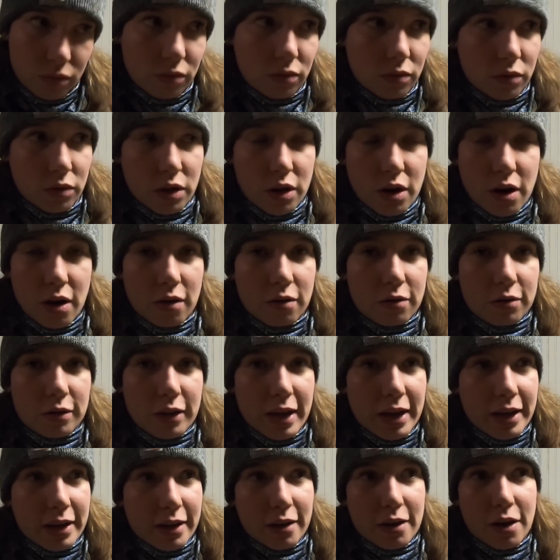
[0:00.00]
you know,
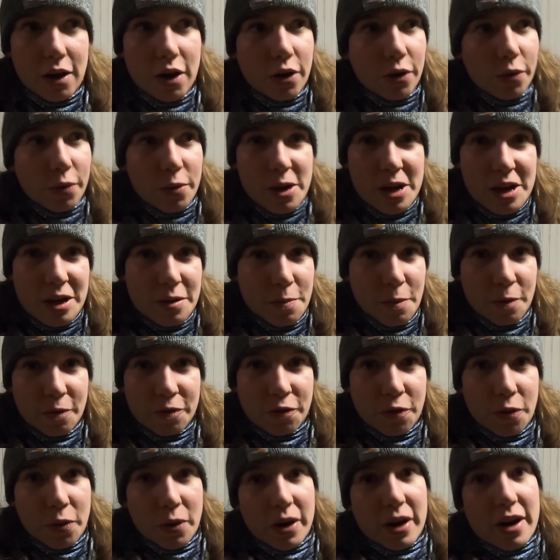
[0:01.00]
like a week
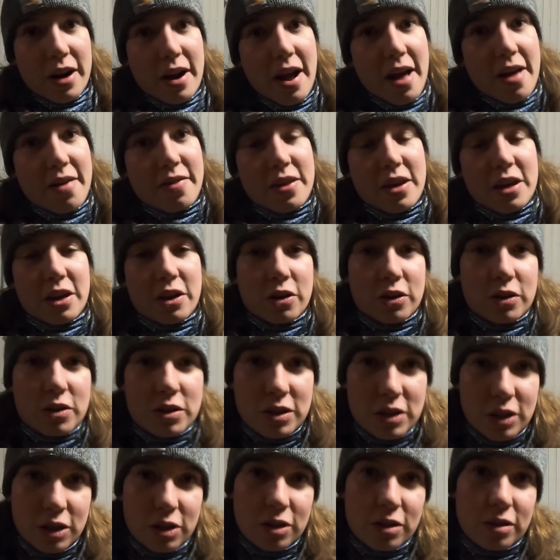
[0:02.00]
before, and they could
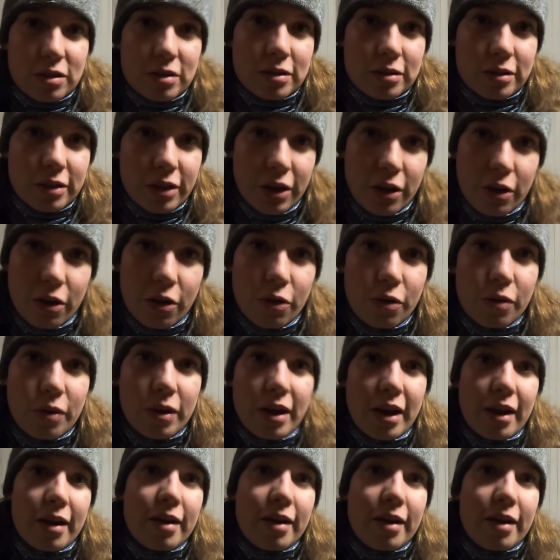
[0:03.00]
still, you know,